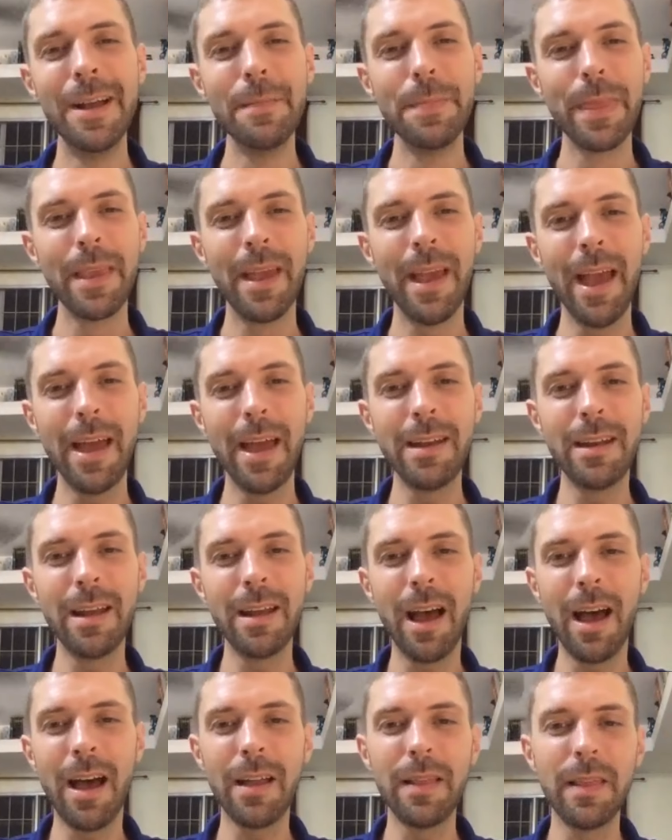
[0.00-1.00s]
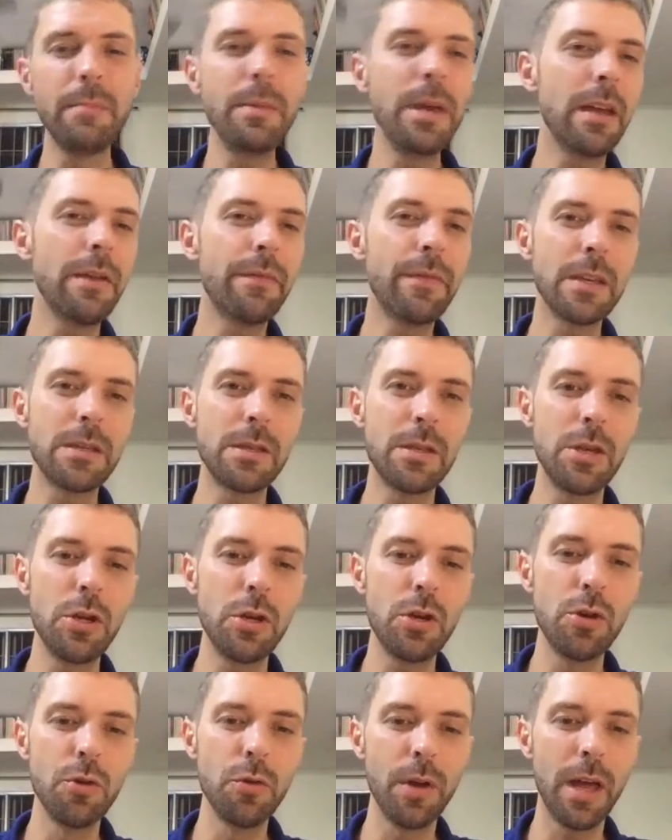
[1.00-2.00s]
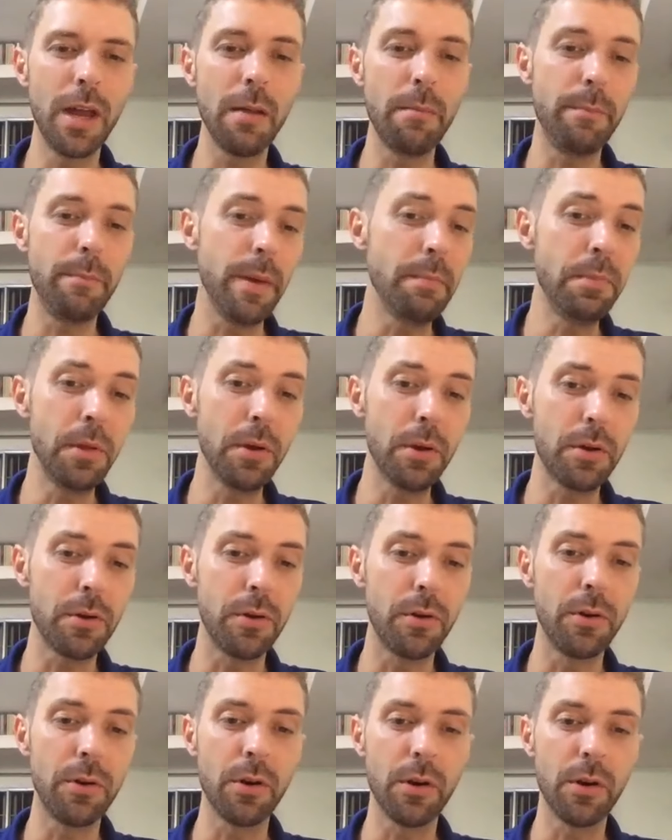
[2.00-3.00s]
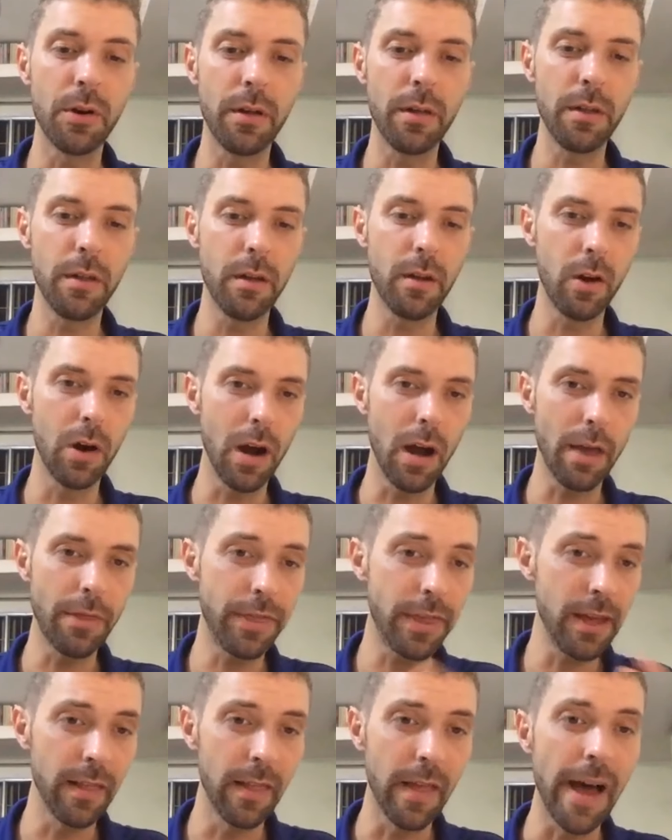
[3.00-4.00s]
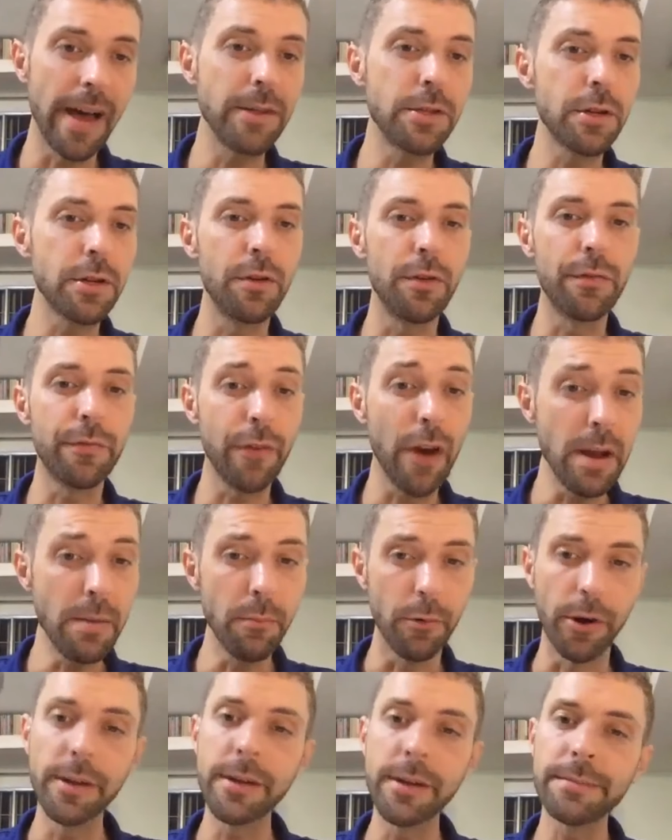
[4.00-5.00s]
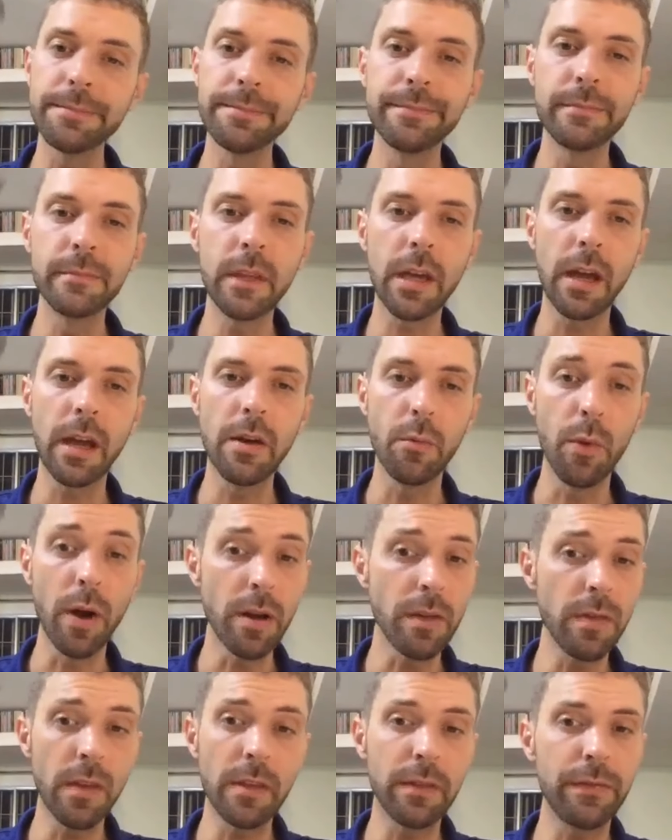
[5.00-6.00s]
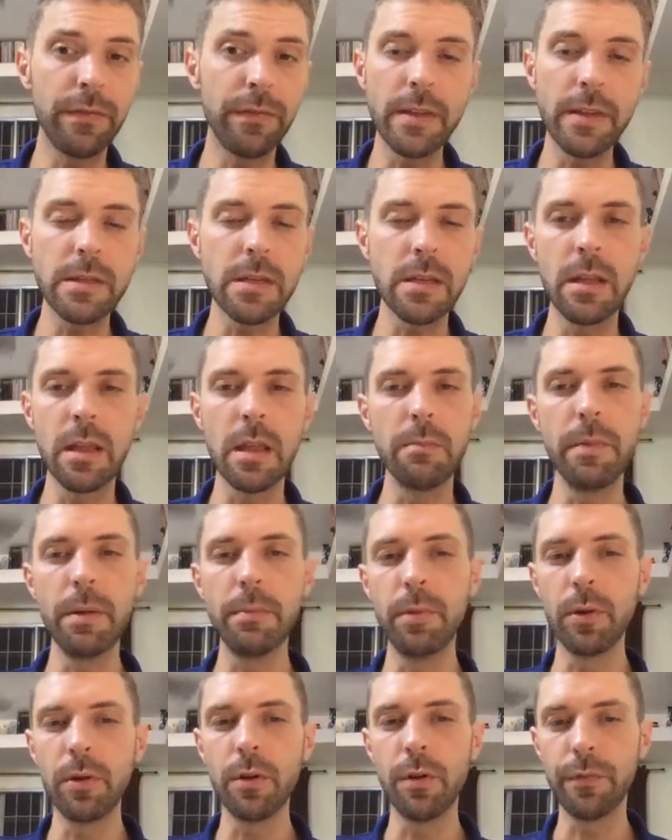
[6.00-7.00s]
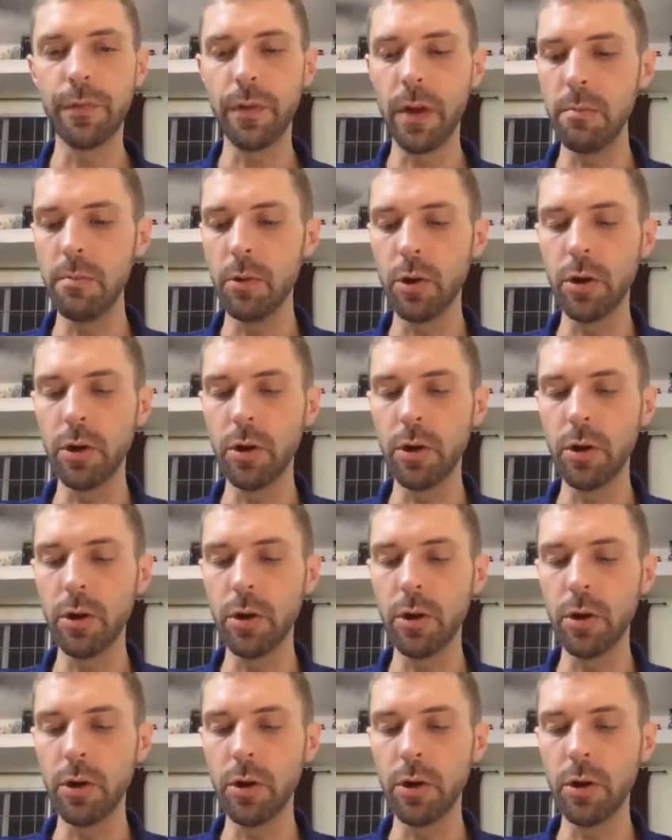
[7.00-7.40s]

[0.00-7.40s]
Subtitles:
And let me give this to you in a biblical or a theological framework, kind of where this fits into the biblical framework